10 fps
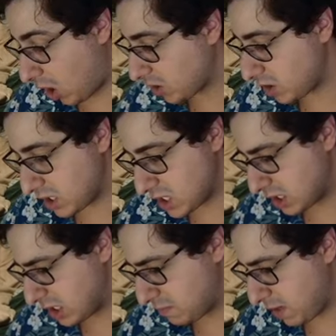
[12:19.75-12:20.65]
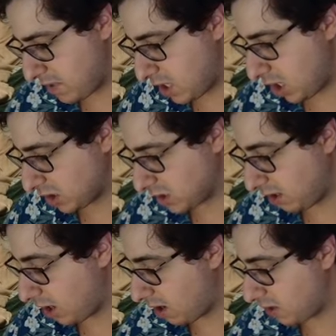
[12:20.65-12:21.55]
Alternate. This, this might be the
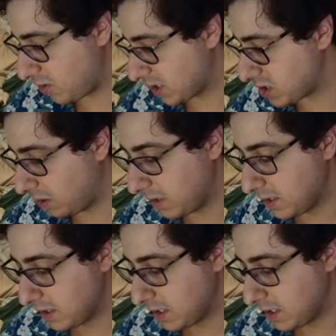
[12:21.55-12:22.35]
alternate art. I think so.